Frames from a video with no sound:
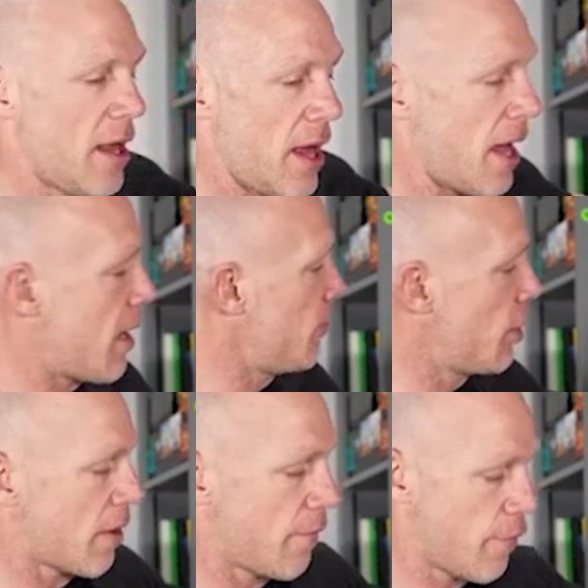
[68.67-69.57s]
and I'm
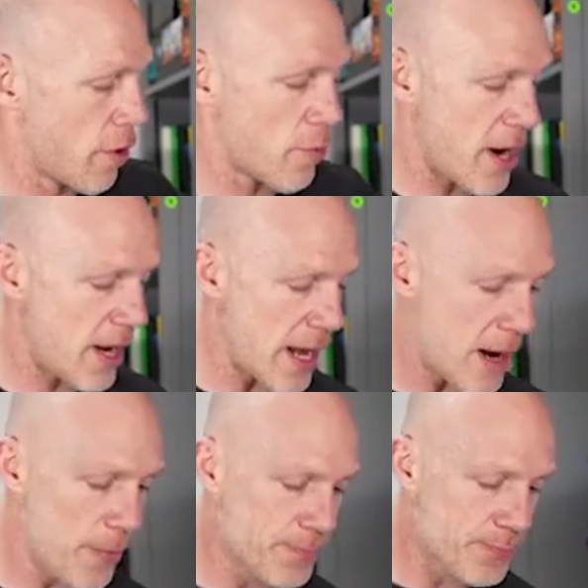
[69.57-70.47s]
looking for it right
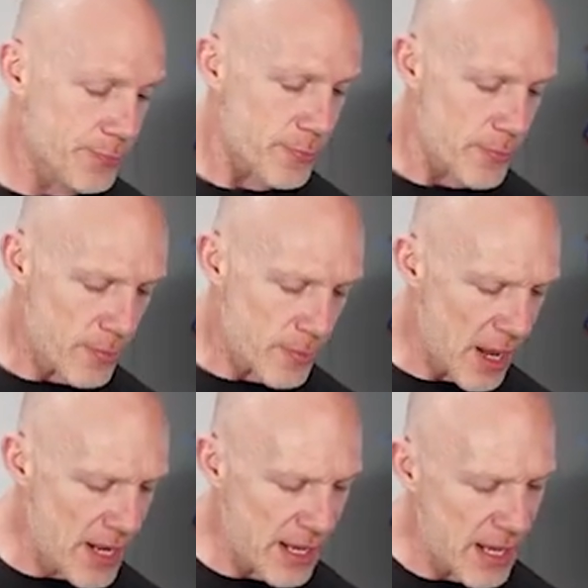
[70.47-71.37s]
now,
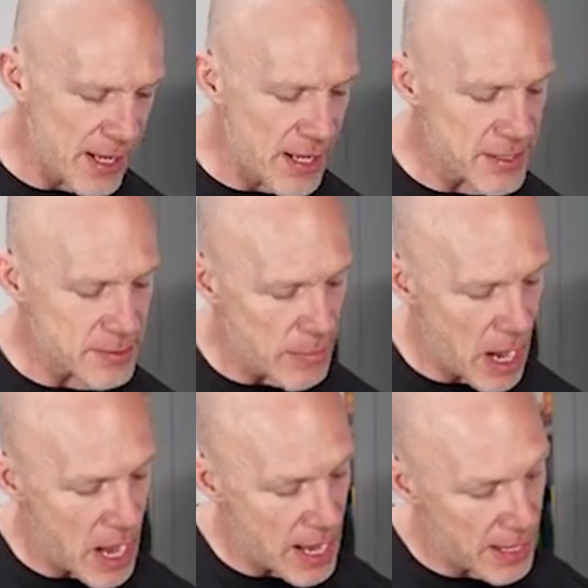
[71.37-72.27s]
and it is
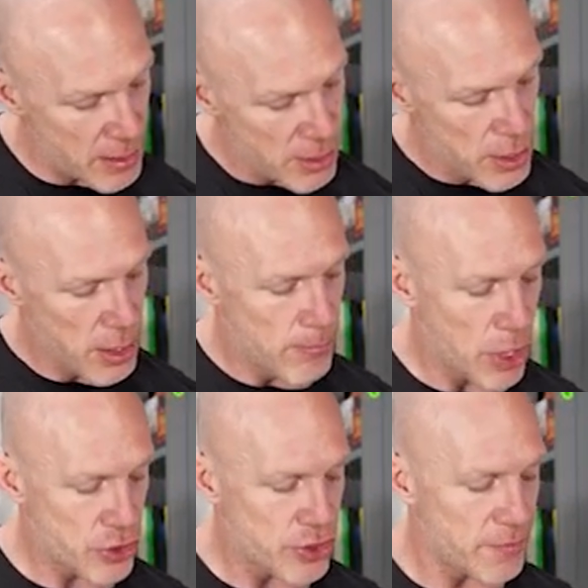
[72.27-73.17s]
my
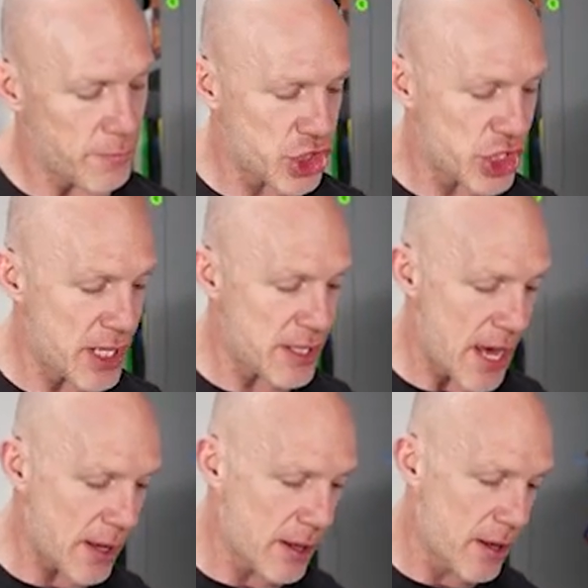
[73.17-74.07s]
March of the Machine
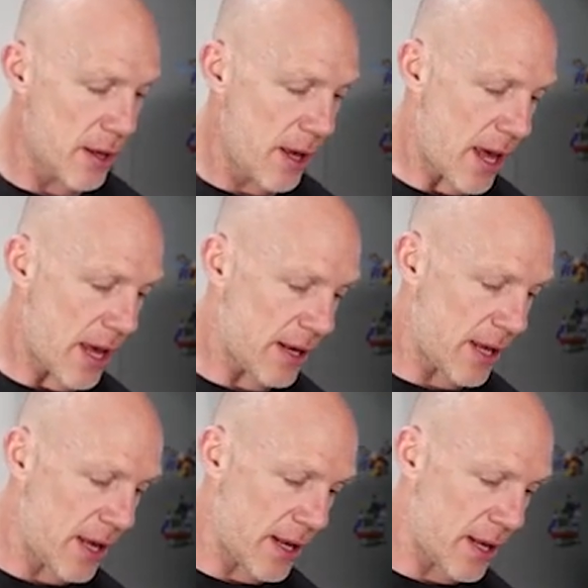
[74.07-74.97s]
deck, and
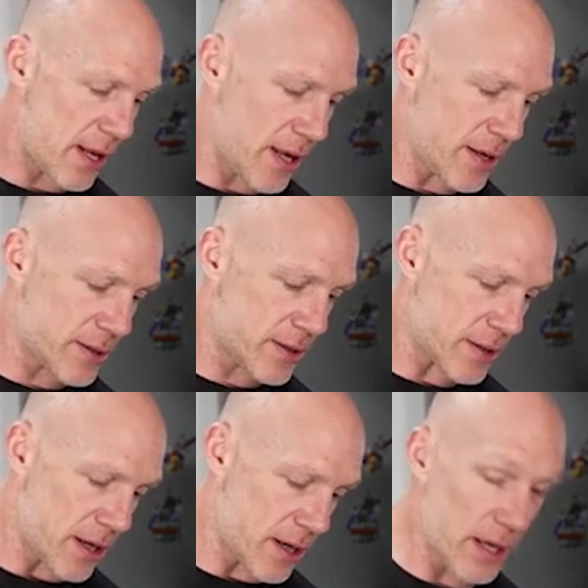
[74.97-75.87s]
it is
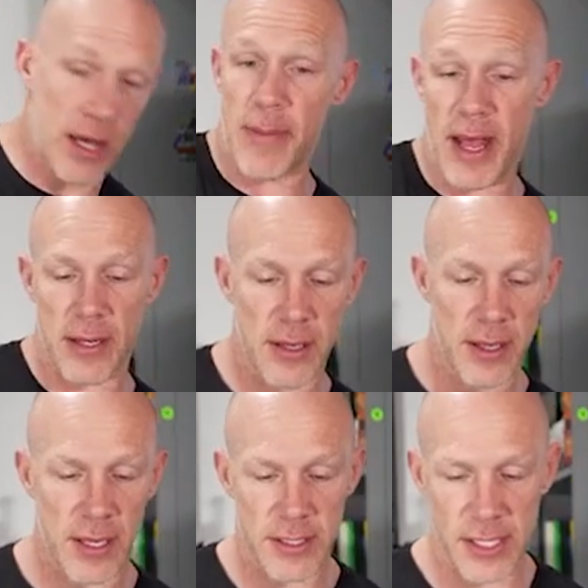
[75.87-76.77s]
commanded.
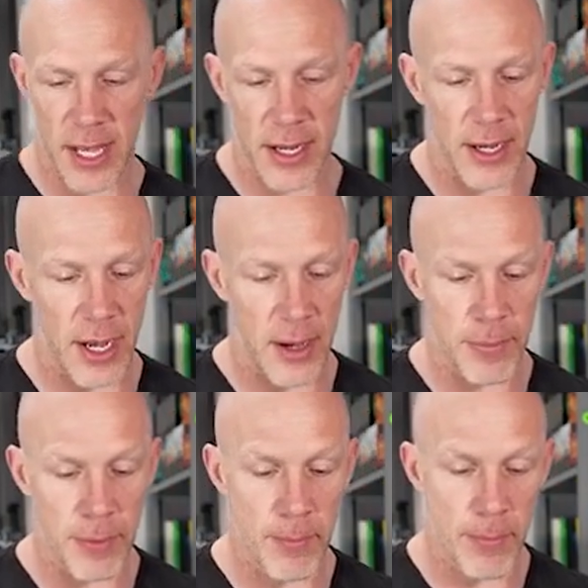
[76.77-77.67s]
It is headed up
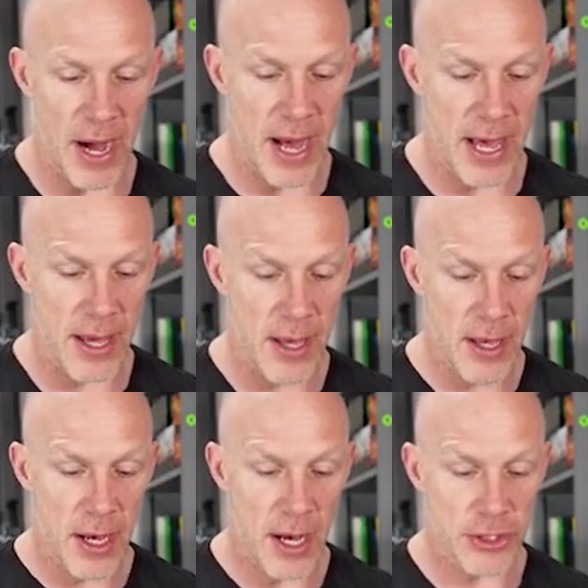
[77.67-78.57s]
by
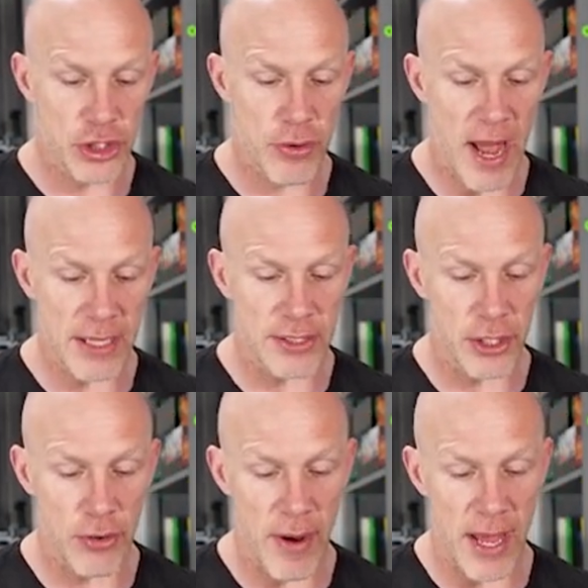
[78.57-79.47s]
Atraxa
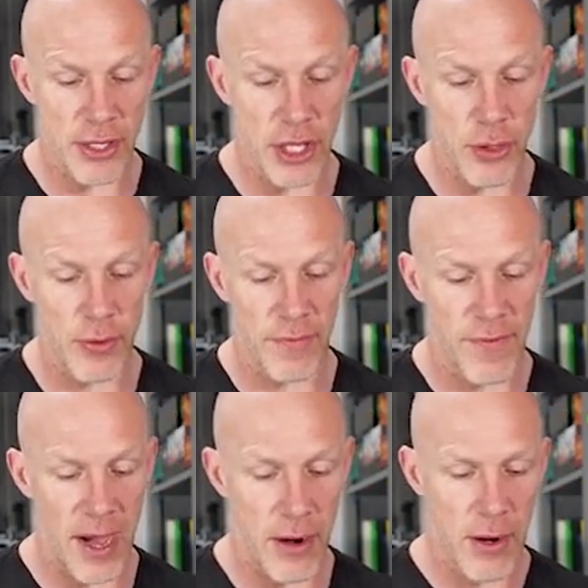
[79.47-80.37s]
Grand
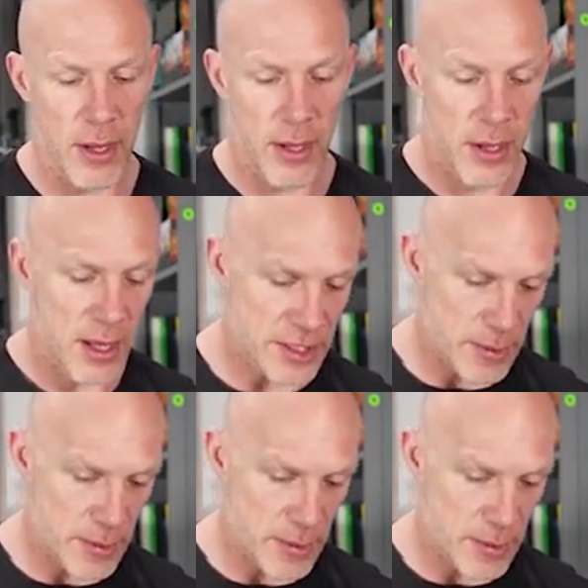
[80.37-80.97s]
Unifier. That's a